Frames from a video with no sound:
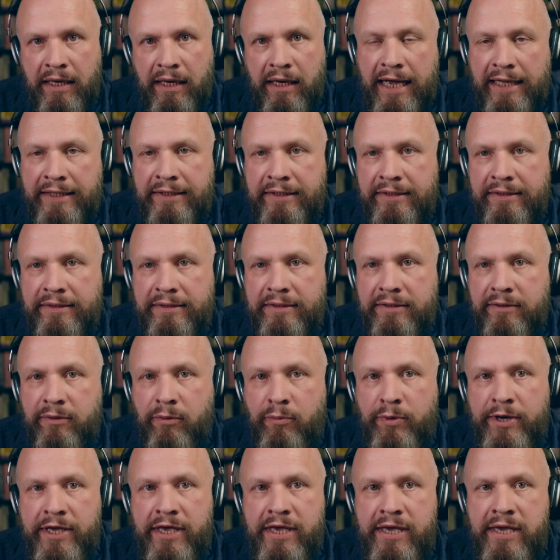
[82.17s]
And
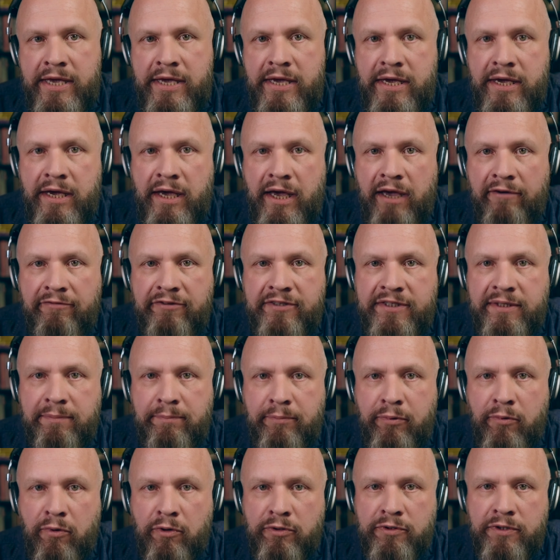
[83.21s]
we have
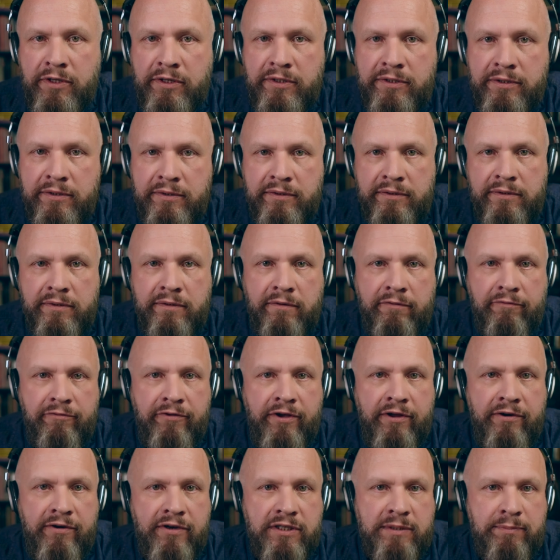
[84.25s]
supported
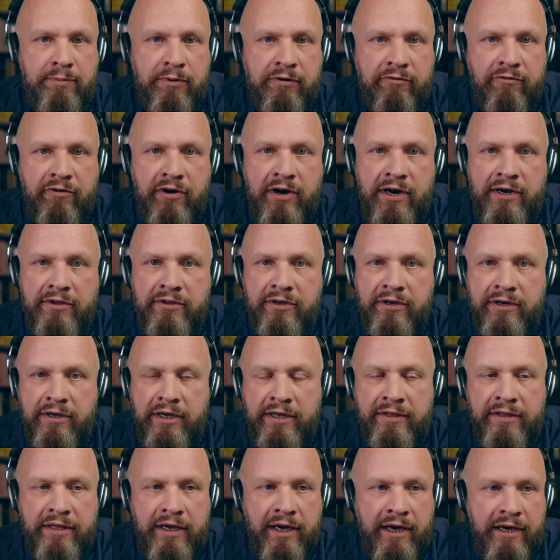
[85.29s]
various provider
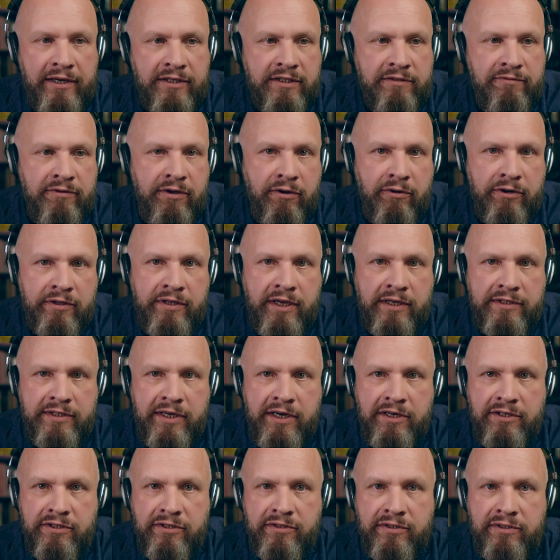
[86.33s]
and ISV
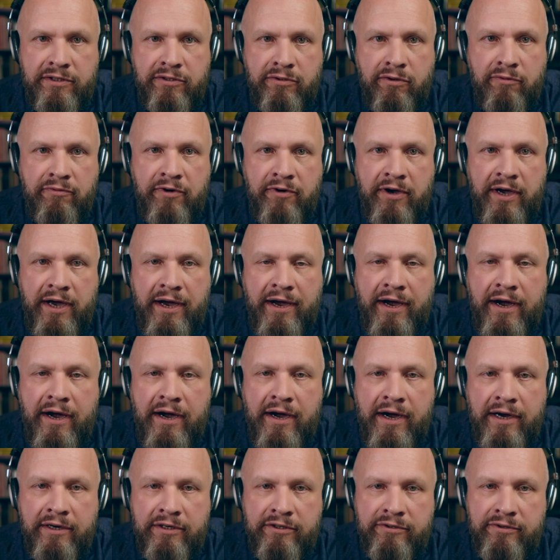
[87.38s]
organizations in over
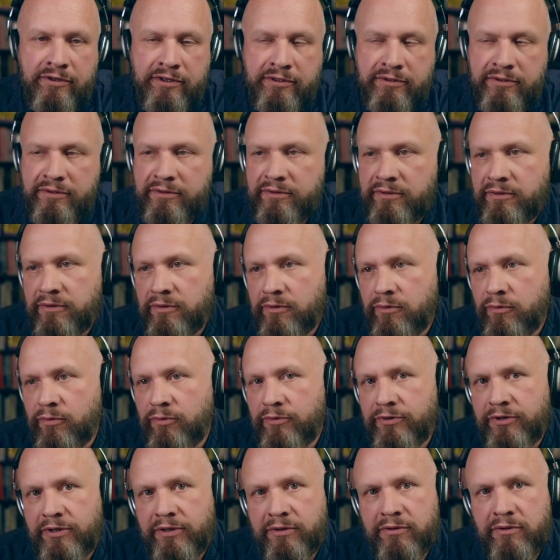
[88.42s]
100
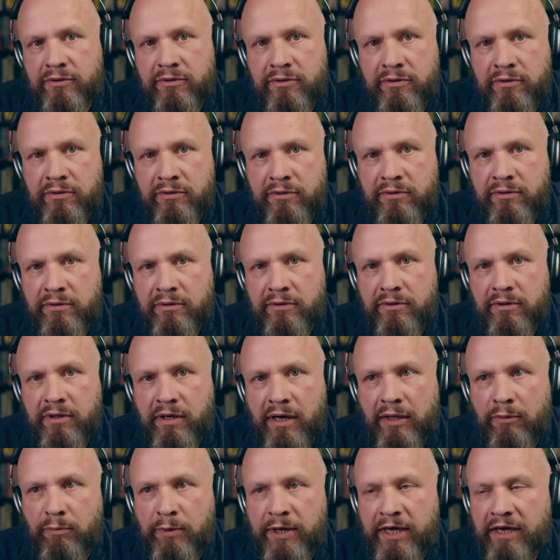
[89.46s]
audits,
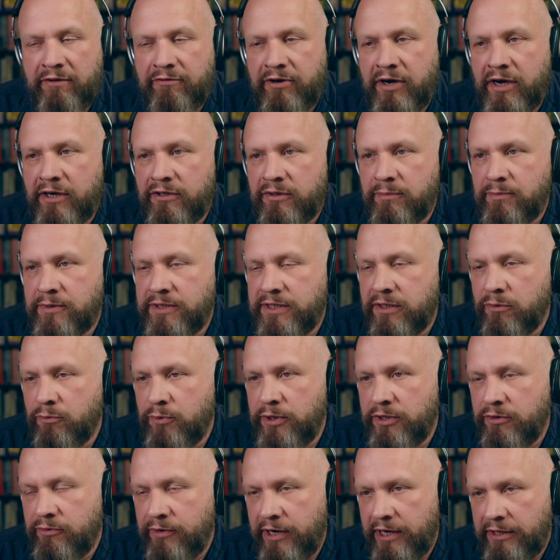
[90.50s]
and we have a 100%
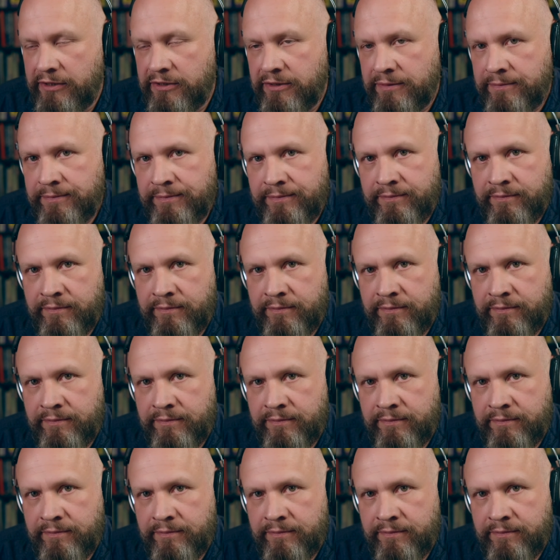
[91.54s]
win rate.